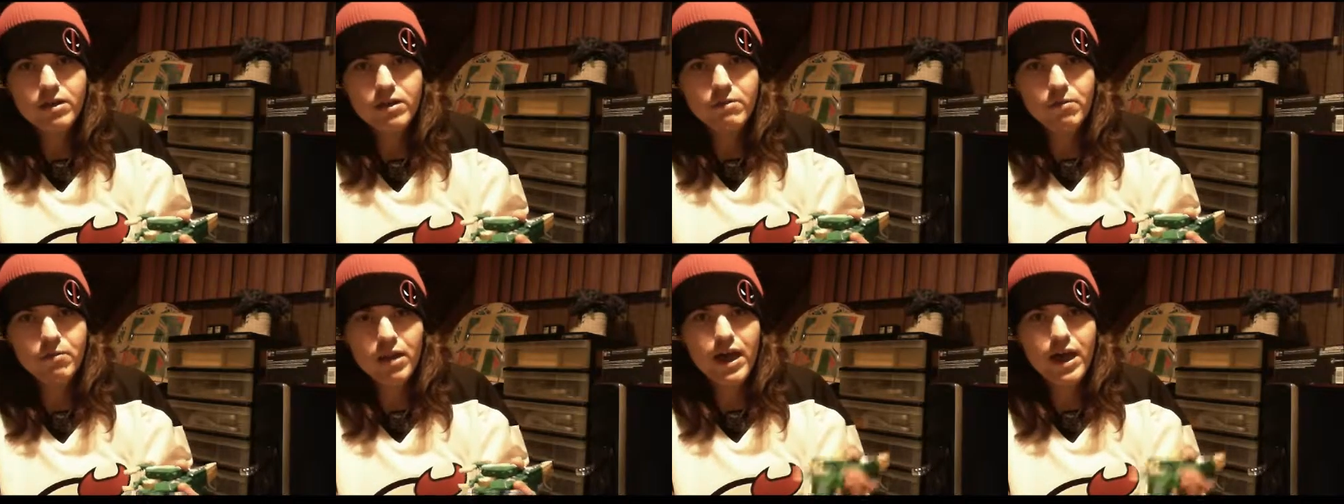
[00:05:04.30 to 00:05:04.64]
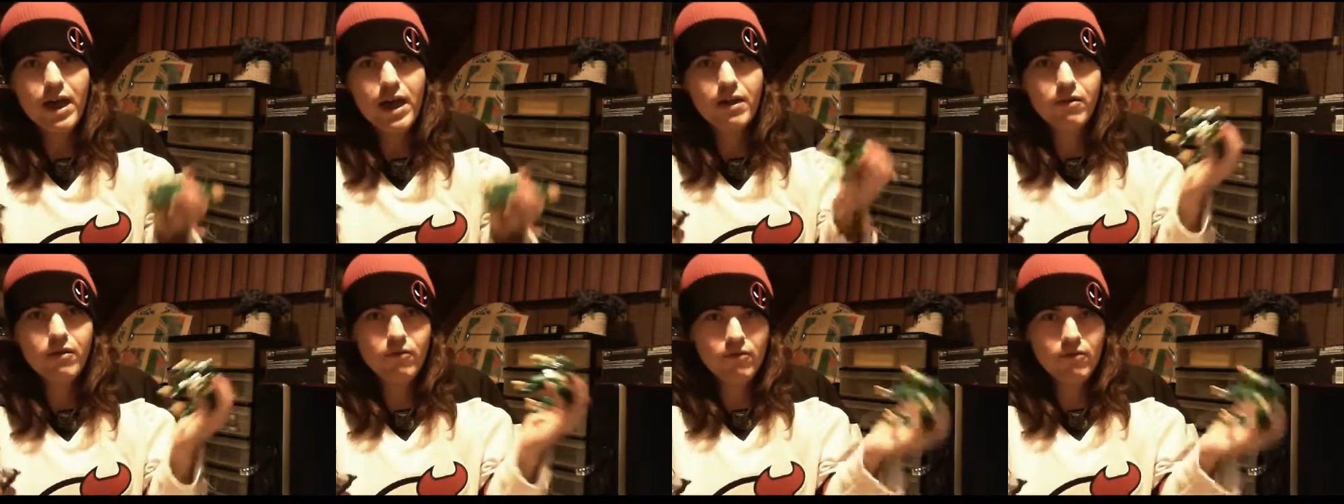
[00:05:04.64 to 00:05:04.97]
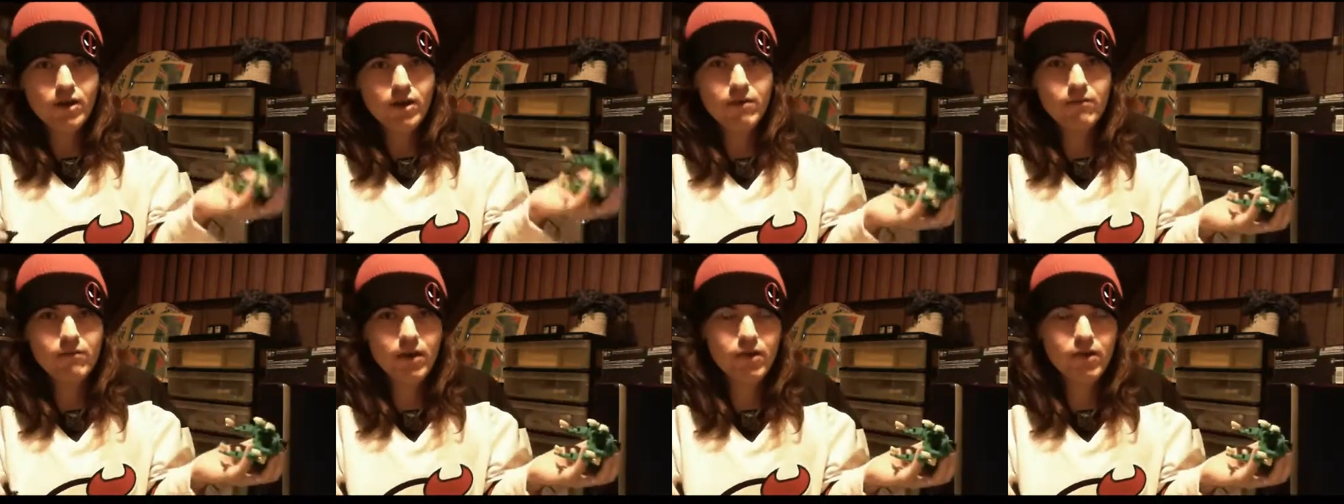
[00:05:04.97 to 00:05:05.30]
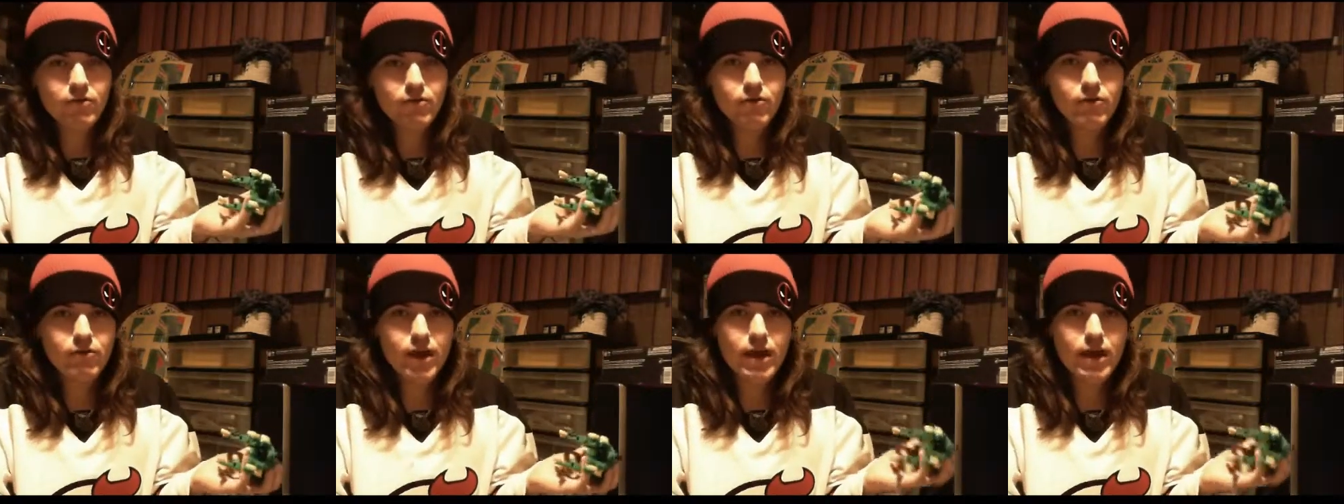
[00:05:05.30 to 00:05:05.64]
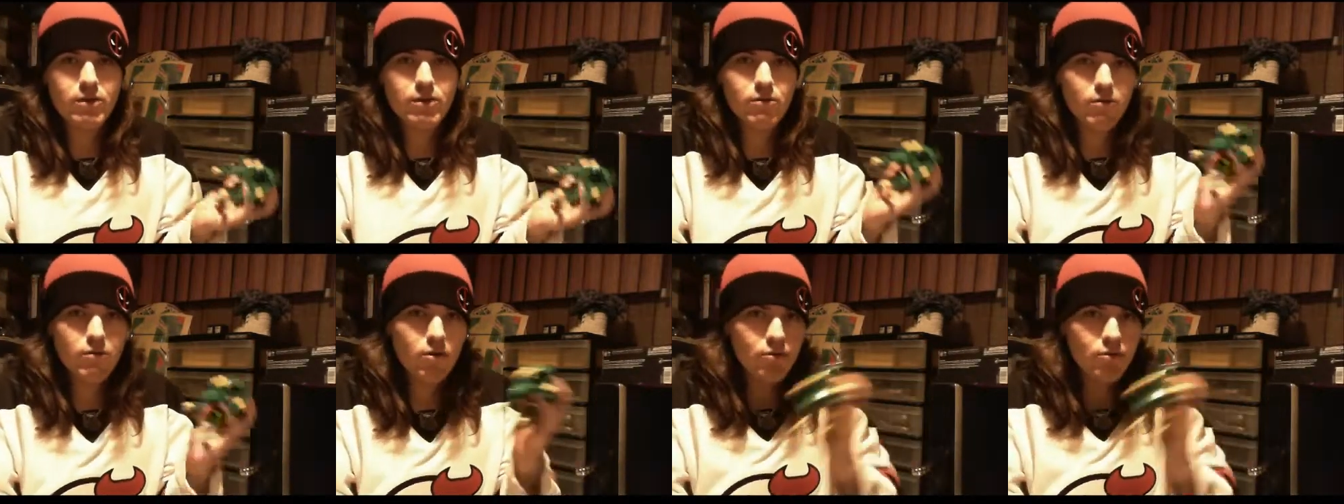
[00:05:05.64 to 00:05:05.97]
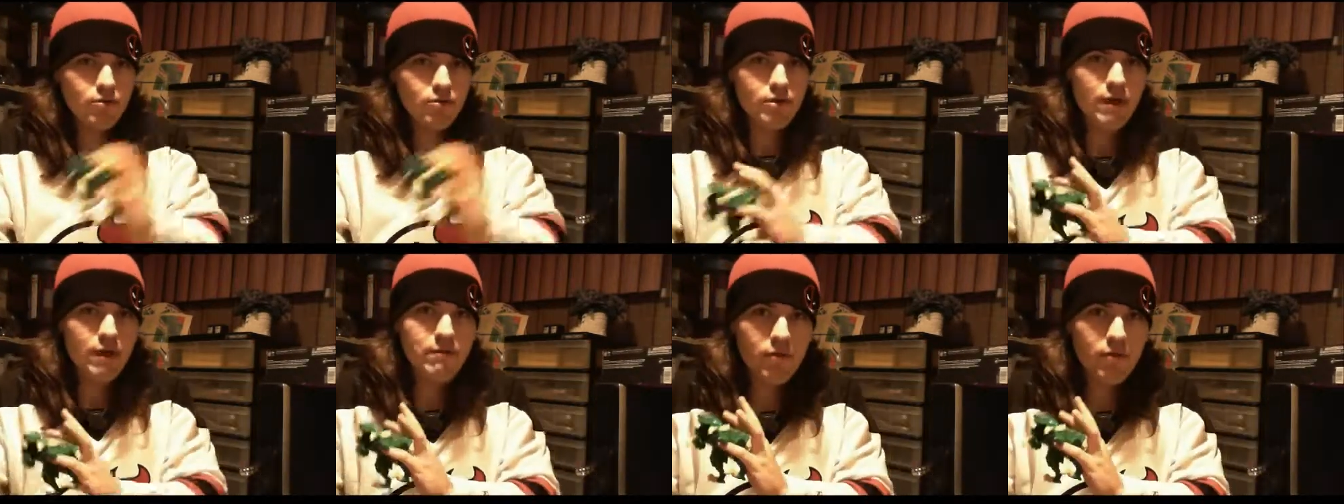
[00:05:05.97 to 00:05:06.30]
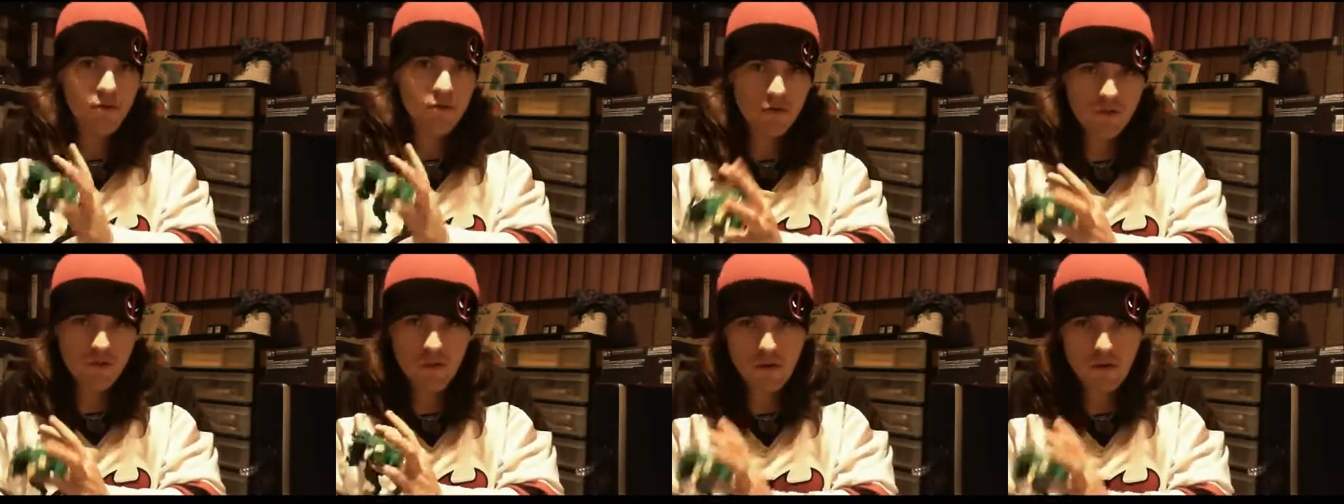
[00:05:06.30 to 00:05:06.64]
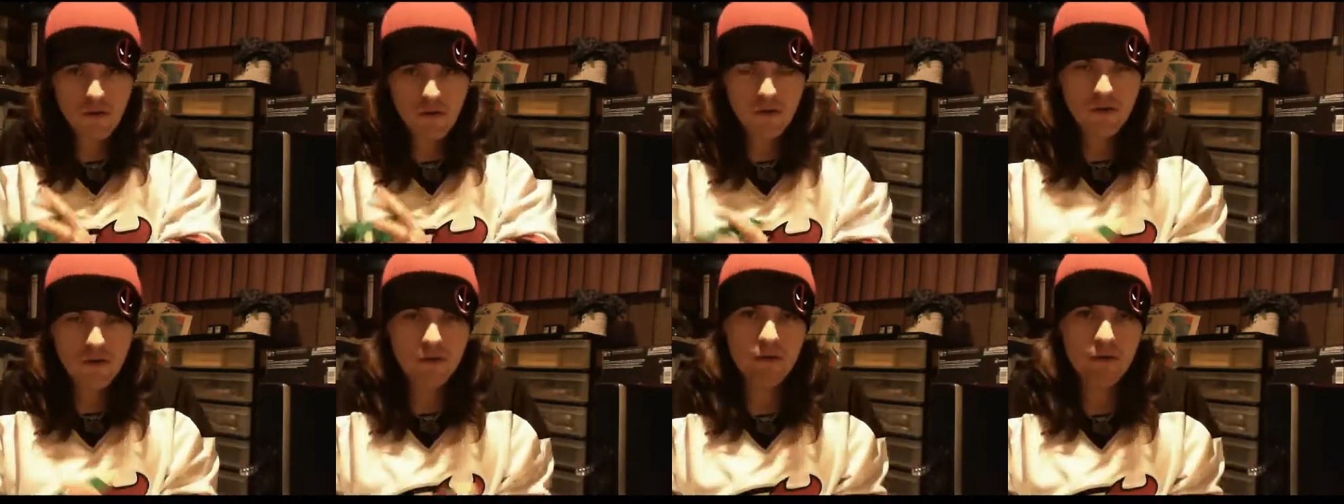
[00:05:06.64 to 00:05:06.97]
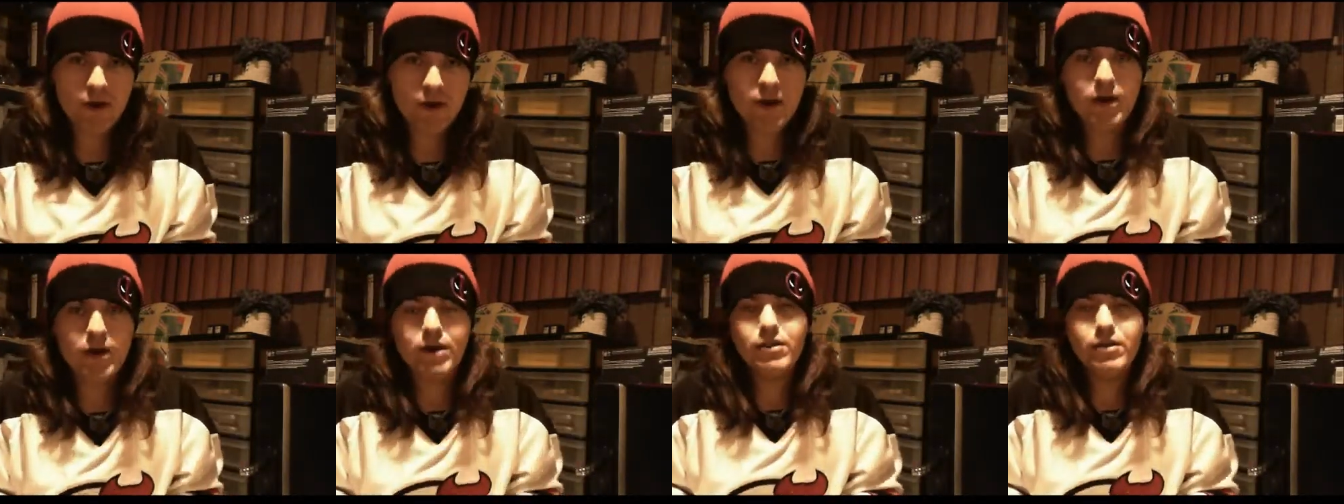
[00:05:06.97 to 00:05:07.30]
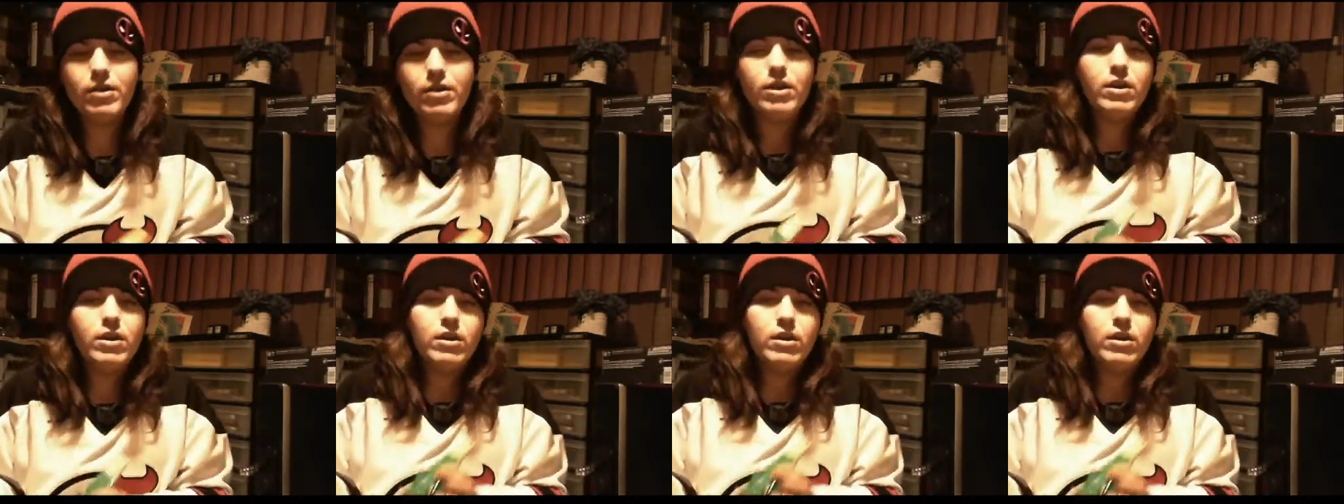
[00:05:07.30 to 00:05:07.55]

Black and Green Ranger have their own separate Zord going on.